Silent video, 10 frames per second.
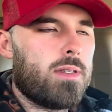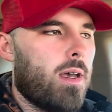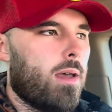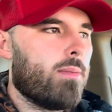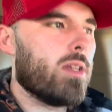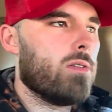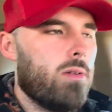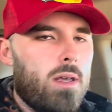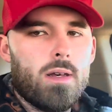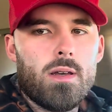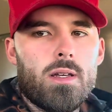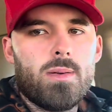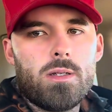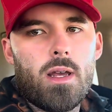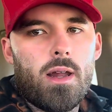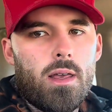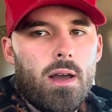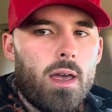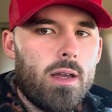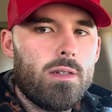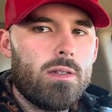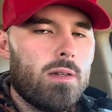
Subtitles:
to time because you need it, especially at a young age.